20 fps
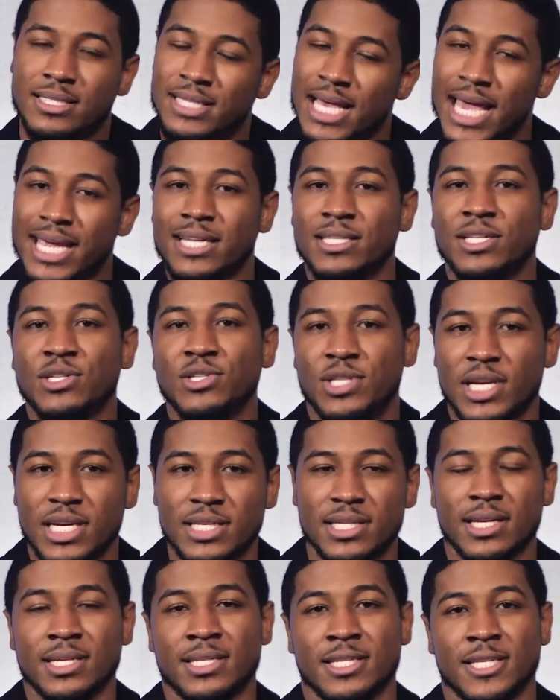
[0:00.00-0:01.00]
take it to
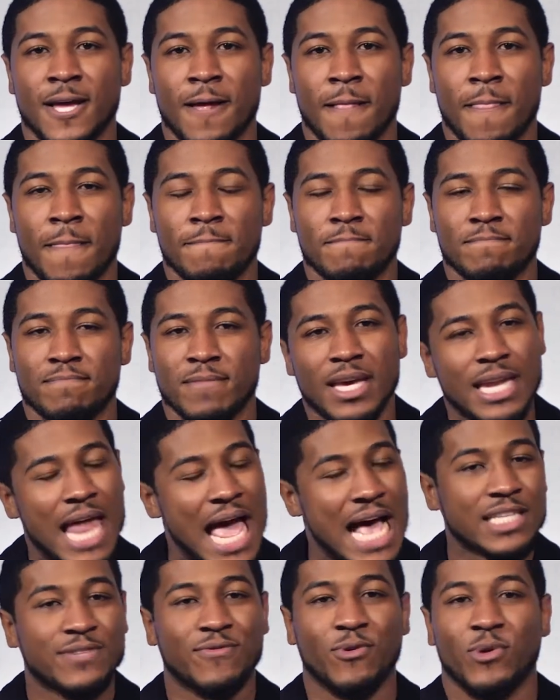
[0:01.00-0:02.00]
Jesus and
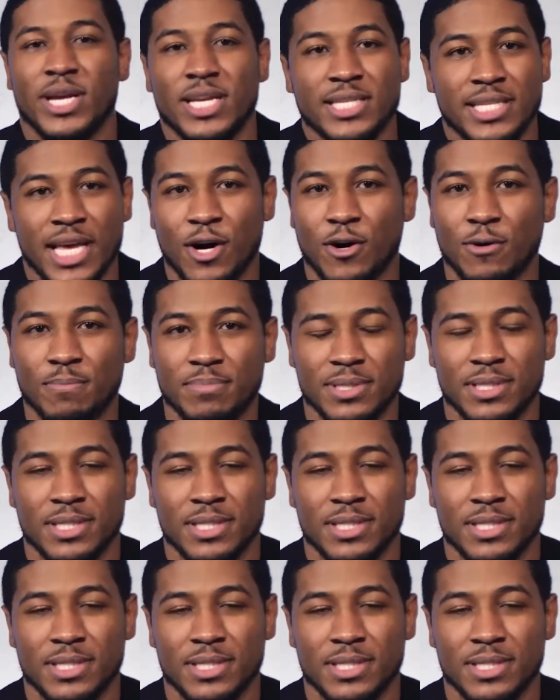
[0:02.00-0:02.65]
ask for his help.